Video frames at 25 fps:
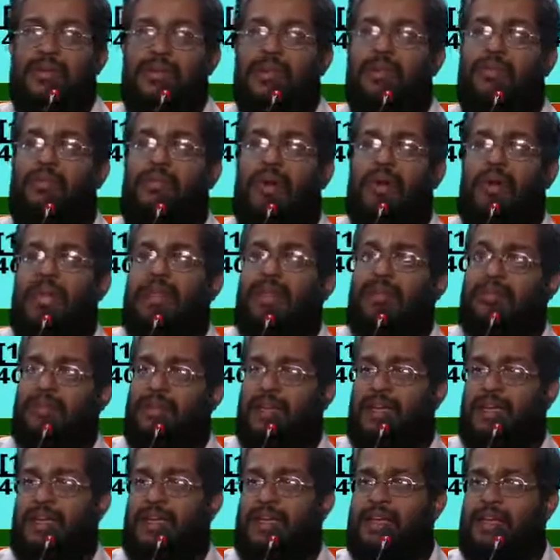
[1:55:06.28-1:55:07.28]
The money
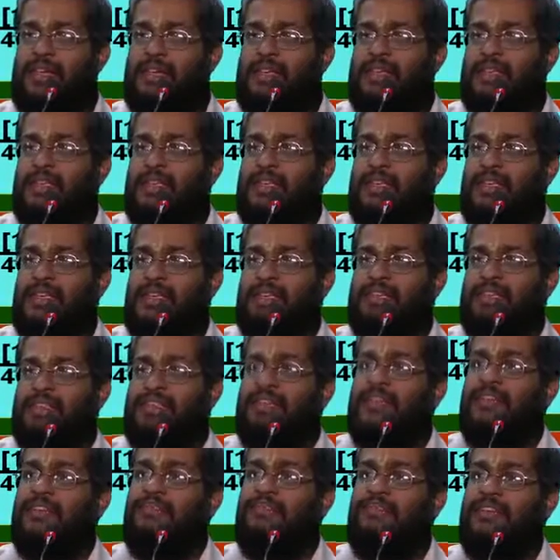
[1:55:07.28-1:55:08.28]
raised is
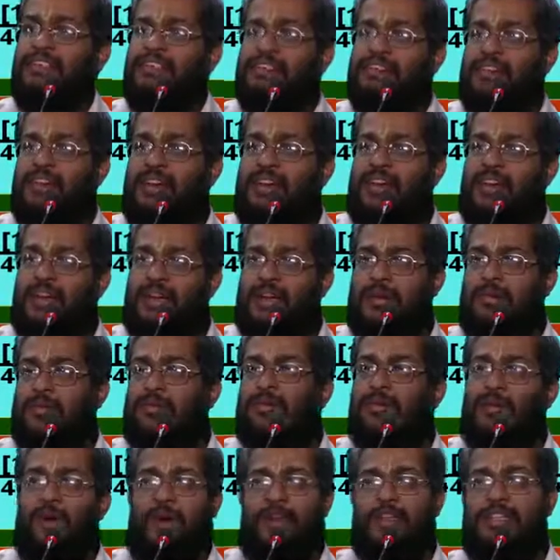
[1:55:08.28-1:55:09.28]
invested in
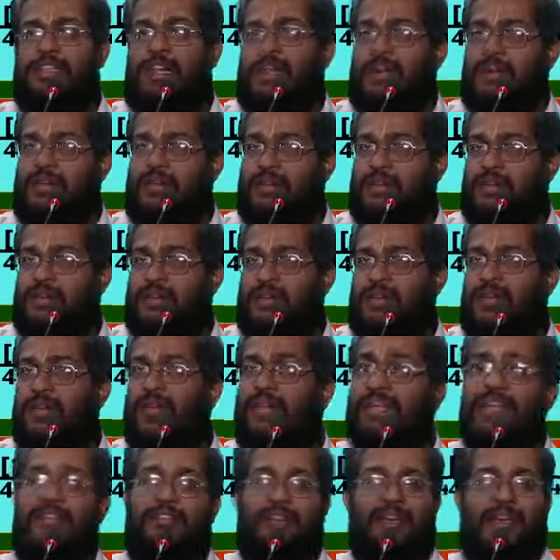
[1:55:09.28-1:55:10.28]
project
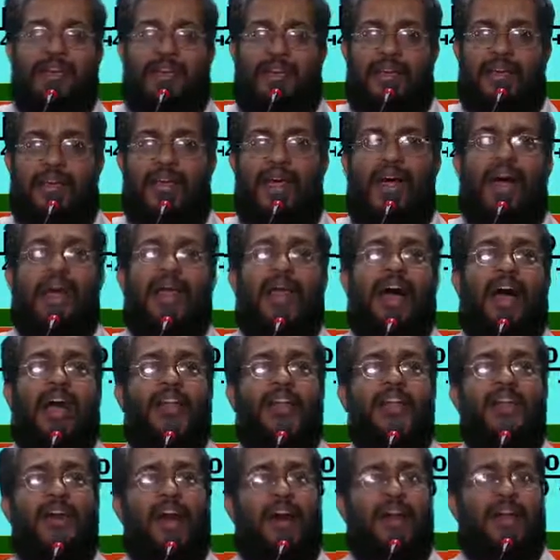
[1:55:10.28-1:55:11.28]
giving an
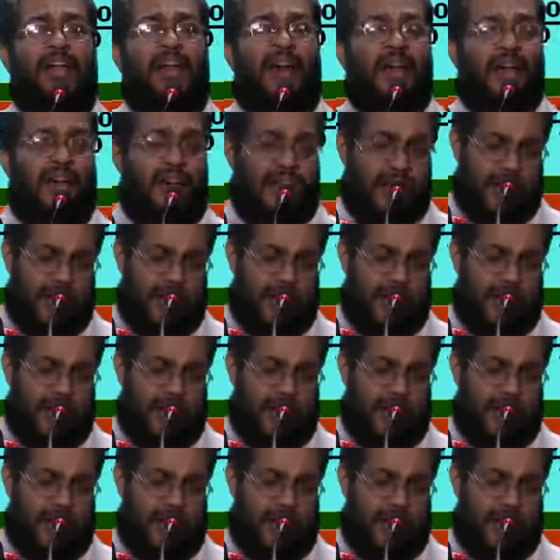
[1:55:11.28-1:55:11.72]
IRR